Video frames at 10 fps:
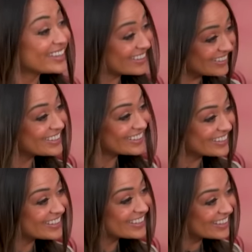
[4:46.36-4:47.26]

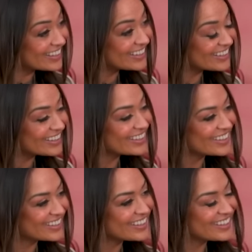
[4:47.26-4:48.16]

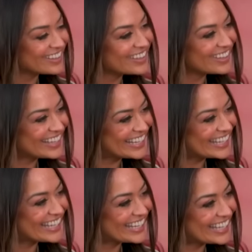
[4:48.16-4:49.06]

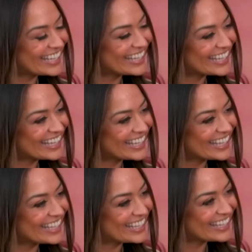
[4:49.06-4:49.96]

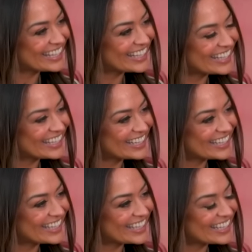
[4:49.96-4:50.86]

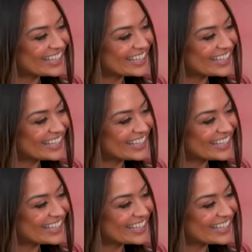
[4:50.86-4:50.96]
The person shown says nothing.